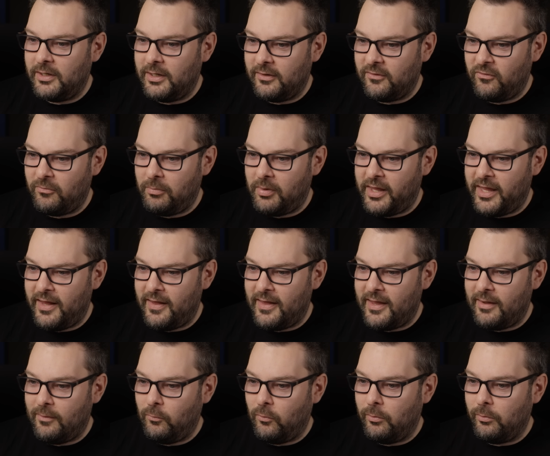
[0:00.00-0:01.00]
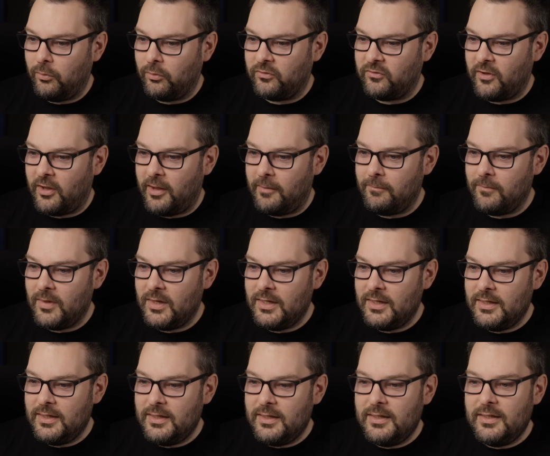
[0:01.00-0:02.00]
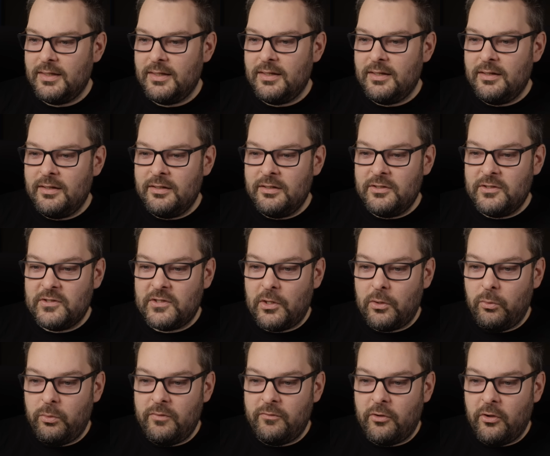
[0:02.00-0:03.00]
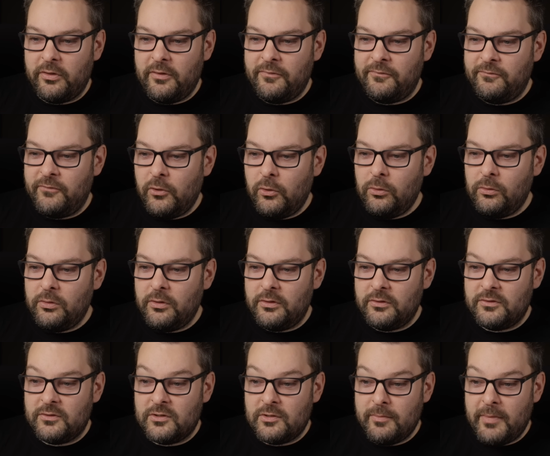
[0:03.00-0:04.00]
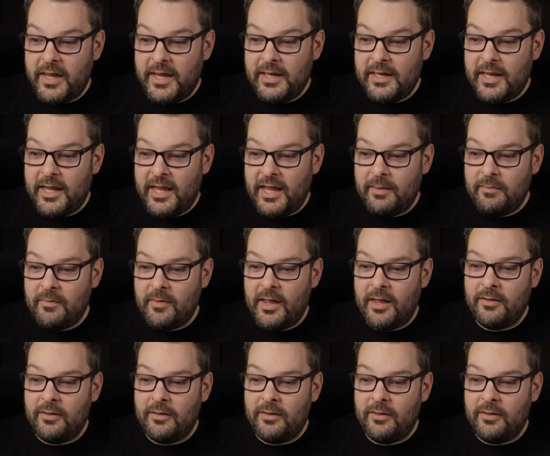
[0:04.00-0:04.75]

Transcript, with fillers: me explain that one more time. So we've got the full domain name,